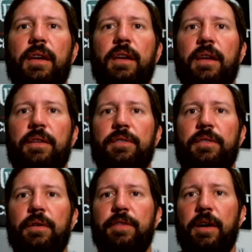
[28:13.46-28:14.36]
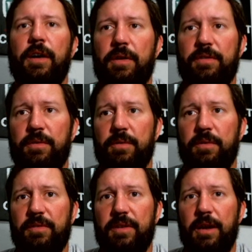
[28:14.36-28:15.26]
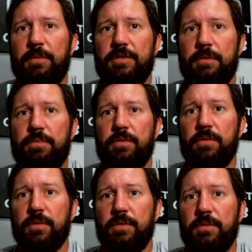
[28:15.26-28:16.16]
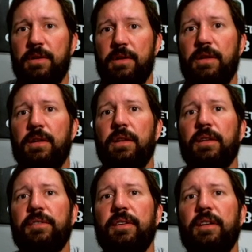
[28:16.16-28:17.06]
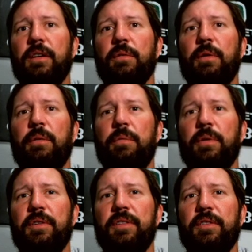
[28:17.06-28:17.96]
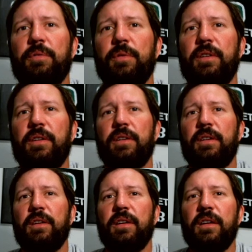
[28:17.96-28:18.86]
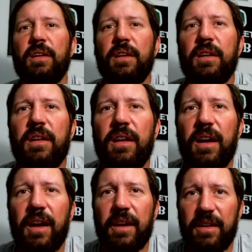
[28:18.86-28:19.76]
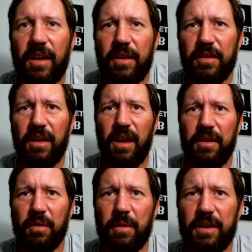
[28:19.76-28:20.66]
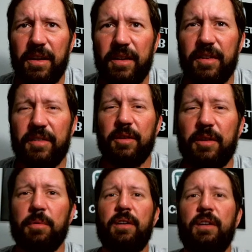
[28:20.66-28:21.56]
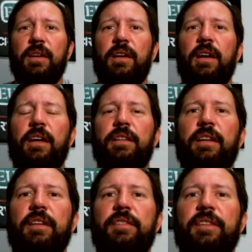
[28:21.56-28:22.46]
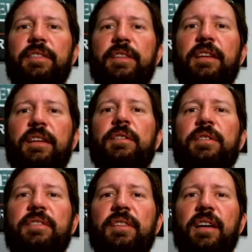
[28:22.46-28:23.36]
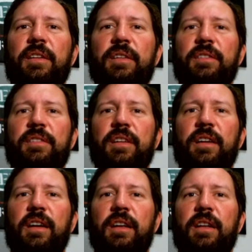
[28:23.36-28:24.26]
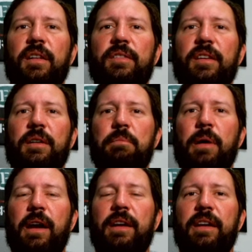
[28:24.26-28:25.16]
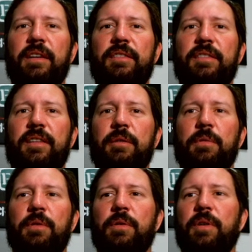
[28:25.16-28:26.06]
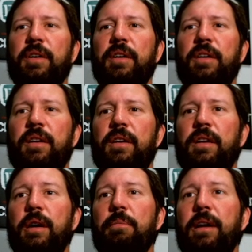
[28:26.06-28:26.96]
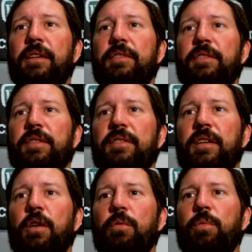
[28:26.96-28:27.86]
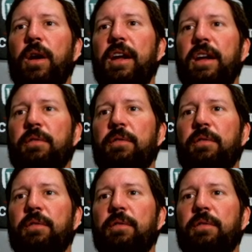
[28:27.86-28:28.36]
And so if I want to establish a pool, let's see here, what is this one? I don't recognize that symbol. And then synthetic US dollars, and it looks like a Binance stablecoin. Yeah, Binance USD. Oh, Rai.